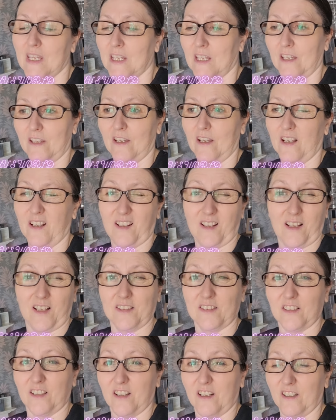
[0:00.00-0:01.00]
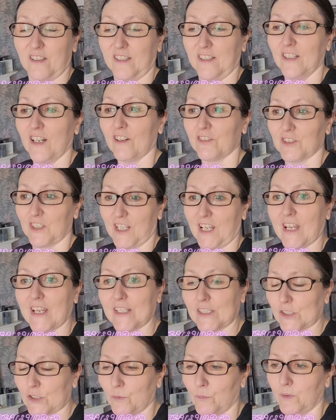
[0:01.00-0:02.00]
You don't have to
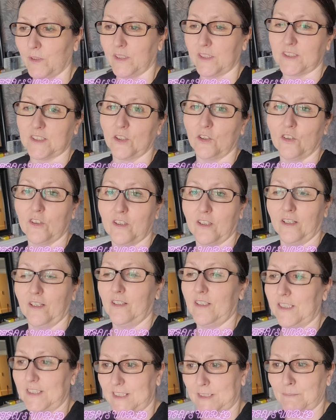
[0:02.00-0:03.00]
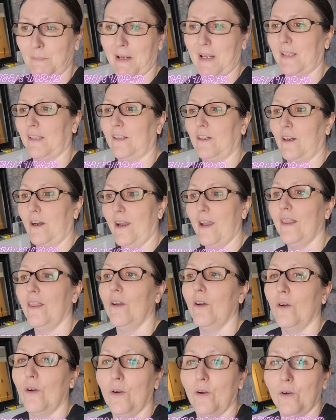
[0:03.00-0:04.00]
like someone, you still can smile and go,
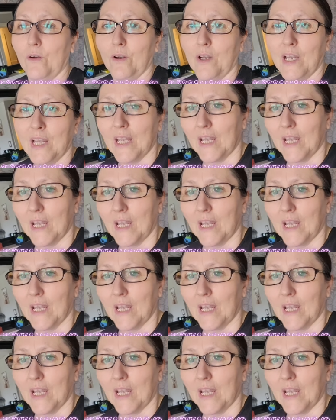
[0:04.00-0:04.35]
hello,